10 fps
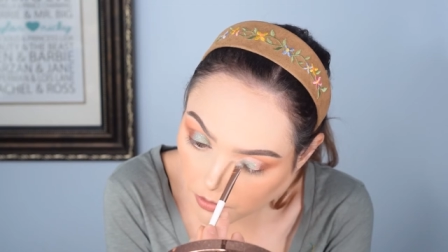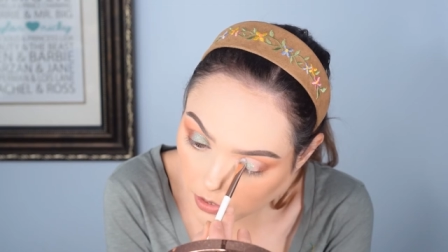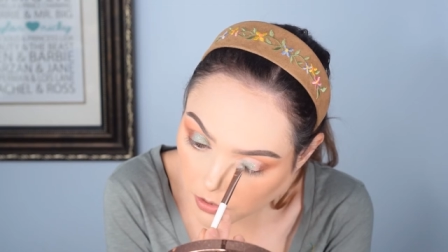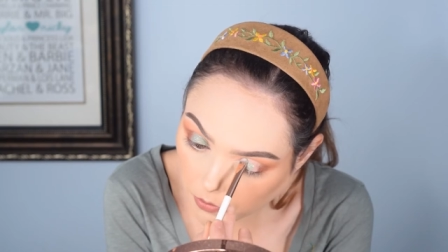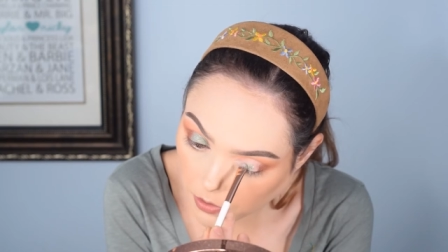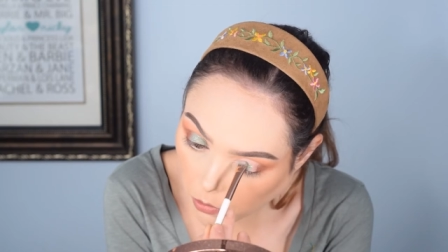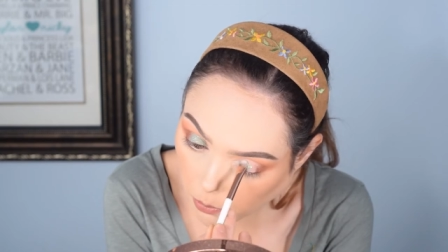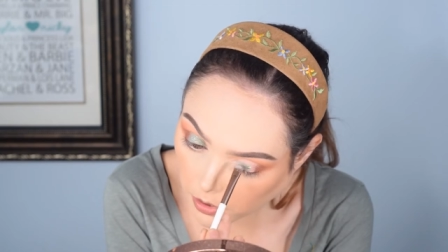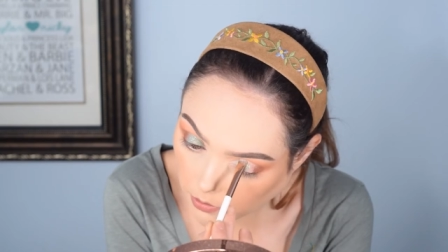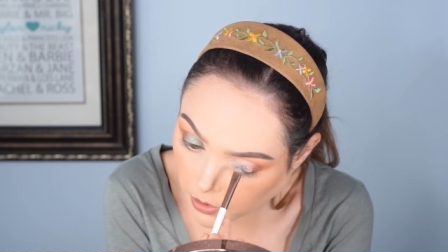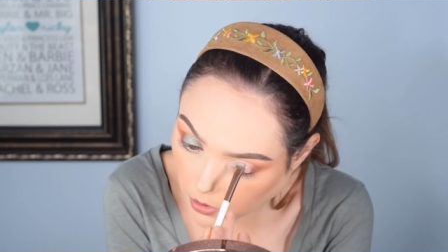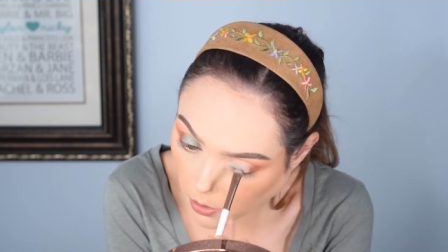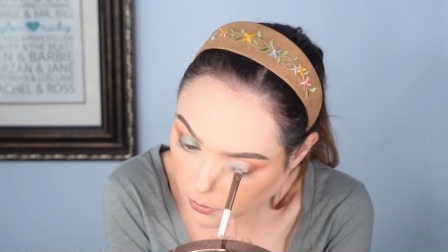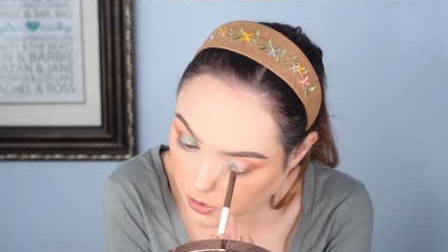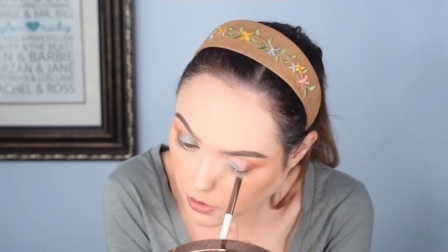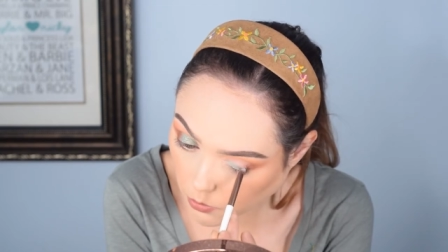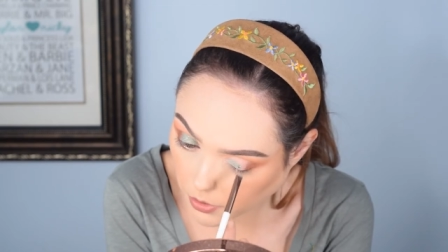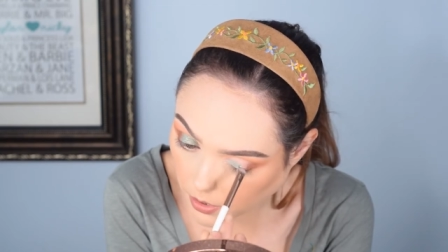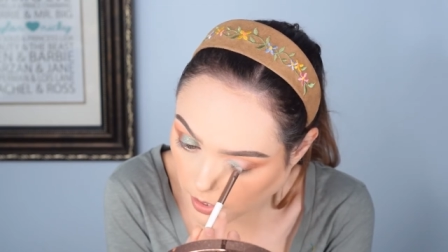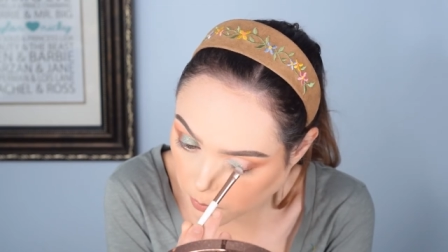And so if you don't believe in ghosts and you don't
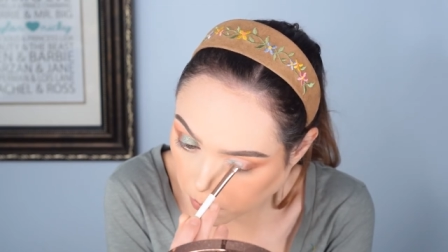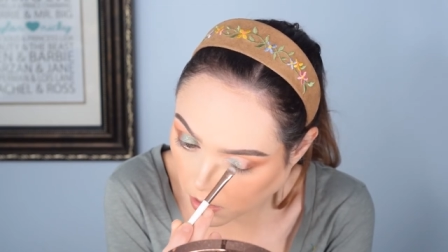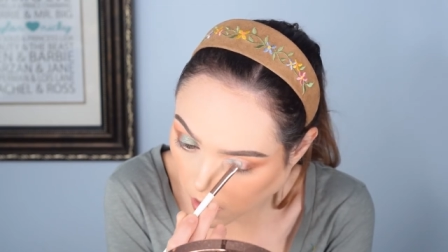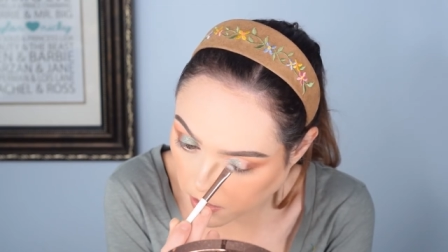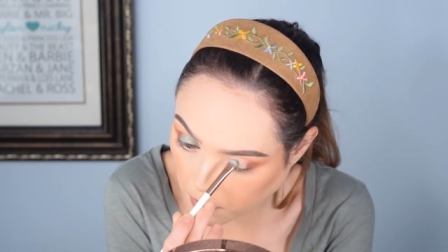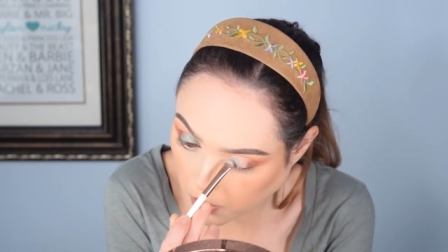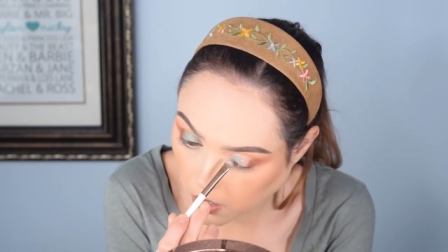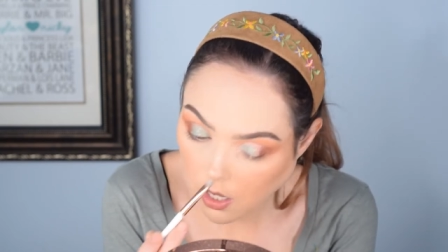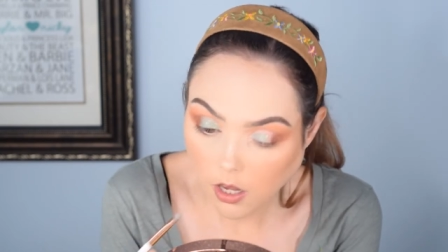think that's plausible,